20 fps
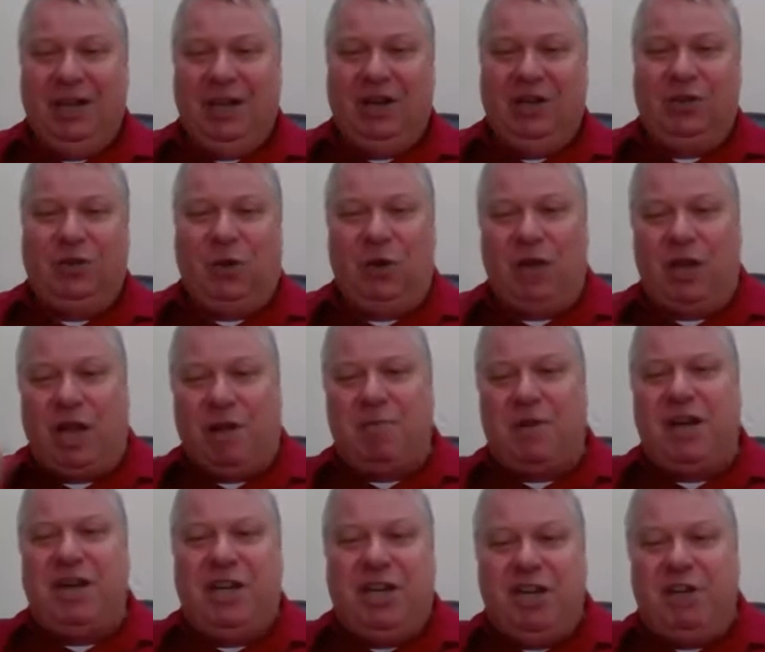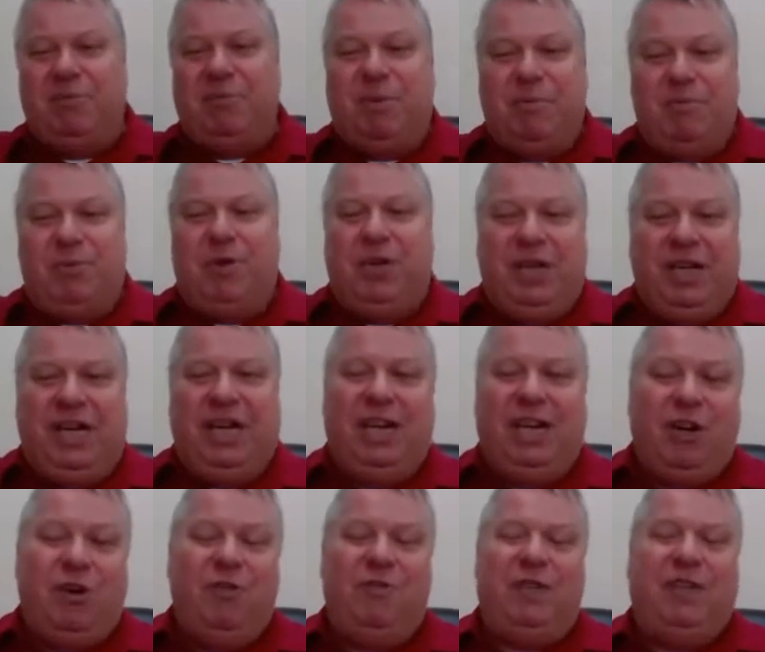And all that money you've been putting
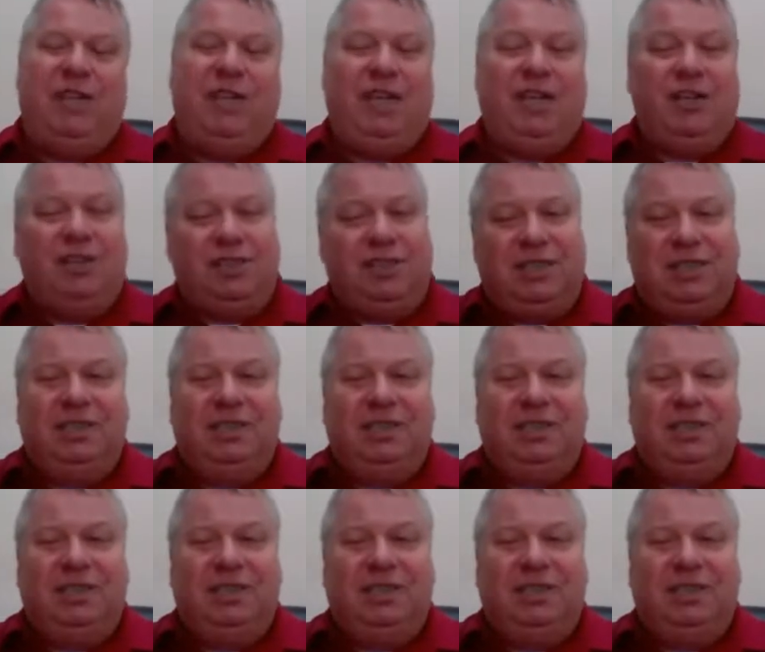in over the years